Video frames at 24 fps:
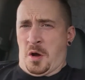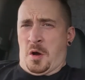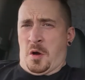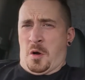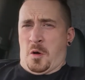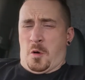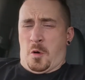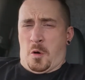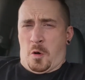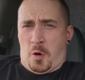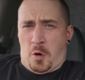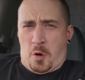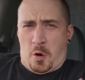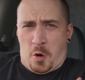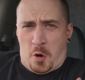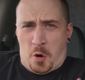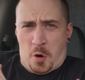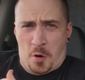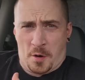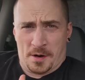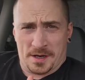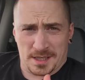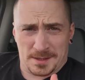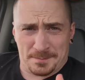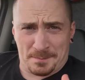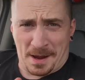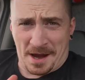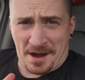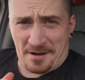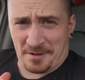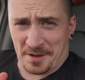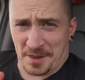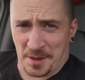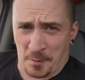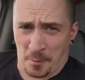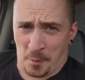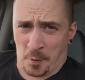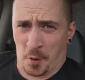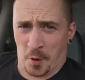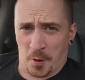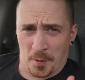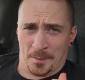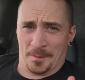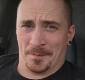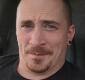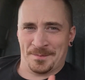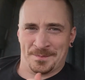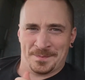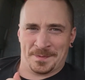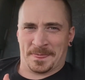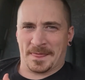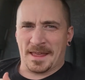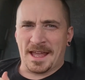Oh, it's better in the warm.